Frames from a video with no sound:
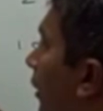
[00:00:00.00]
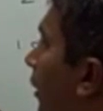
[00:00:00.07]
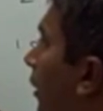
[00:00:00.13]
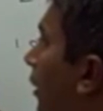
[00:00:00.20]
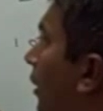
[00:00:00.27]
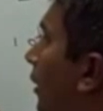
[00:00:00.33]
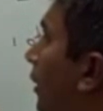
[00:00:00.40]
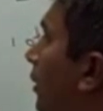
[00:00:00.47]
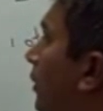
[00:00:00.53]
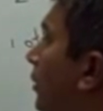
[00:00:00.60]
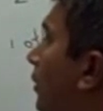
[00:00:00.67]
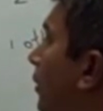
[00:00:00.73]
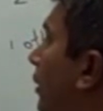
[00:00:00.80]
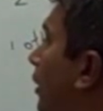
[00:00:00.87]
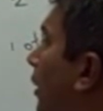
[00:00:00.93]

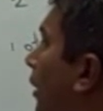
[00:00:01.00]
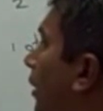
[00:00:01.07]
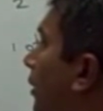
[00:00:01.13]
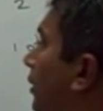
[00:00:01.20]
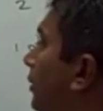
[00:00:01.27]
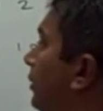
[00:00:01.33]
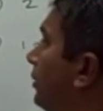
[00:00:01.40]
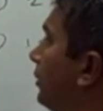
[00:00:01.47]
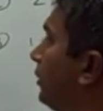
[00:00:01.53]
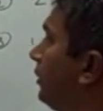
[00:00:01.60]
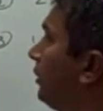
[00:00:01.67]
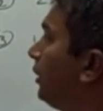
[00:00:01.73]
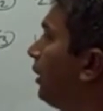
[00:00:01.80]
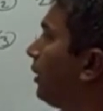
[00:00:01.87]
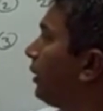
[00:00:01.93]
and angle
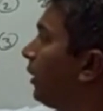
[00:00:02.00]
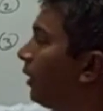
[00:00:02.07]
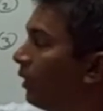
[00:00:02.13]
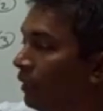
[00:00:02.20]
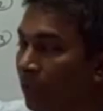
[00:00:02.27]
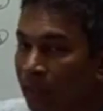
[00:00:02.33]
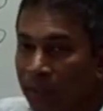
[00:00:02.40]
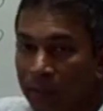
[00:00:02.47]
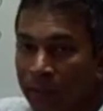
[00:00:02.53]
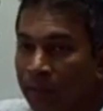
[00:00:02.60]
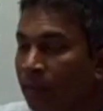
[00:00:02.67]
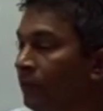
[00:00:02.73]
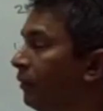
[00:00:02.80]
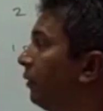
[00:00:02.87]
C and angle